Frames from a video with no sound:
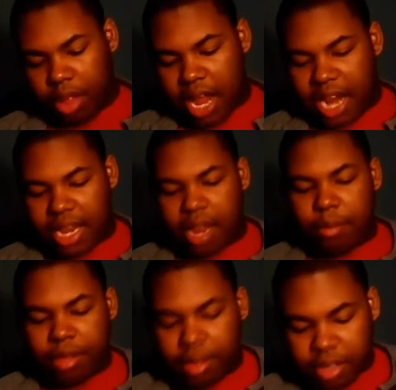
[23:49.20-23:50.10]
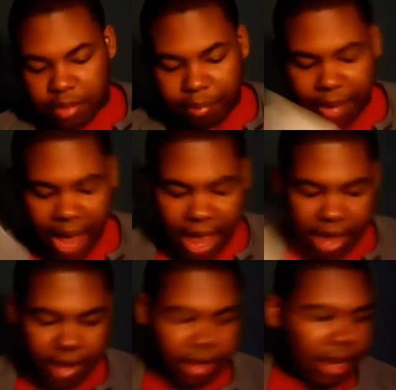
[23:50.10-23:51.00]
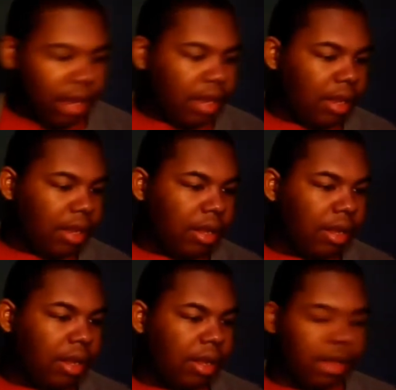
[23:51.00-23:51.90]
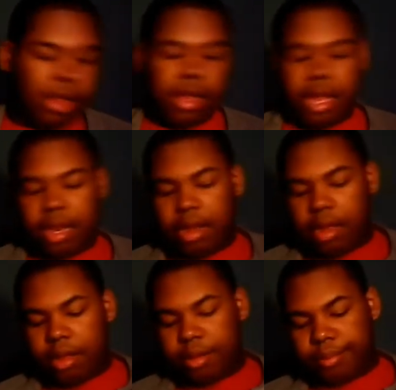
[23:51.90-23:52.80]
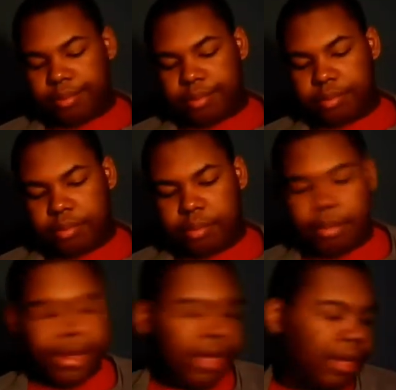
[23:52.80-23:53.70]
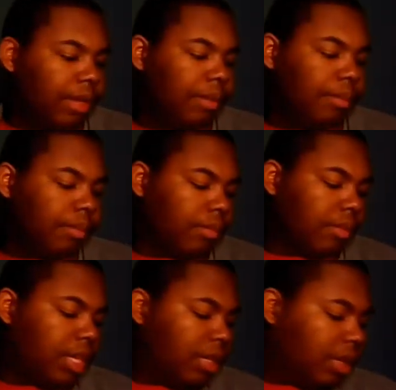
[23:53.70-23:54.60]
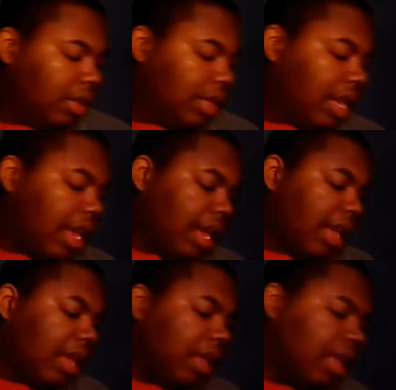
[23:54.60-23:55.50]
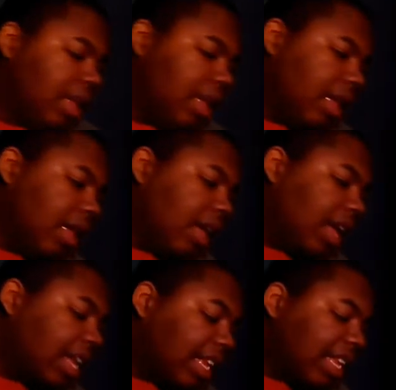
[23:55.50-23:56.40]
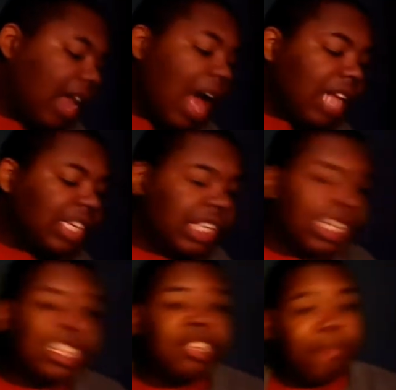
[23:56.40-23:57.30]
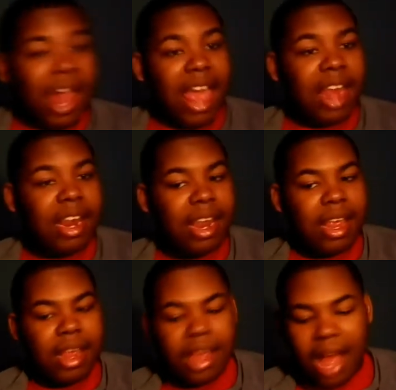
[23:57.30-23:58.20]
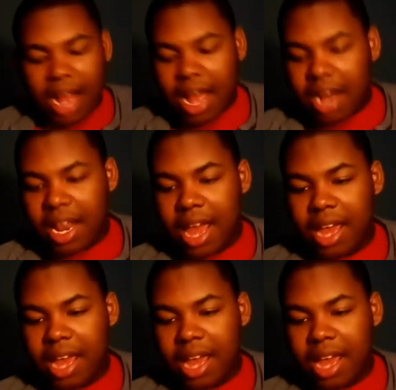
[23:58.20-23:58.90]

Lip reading: that I did with a splat. And but dang, because it's not just splat. I kind of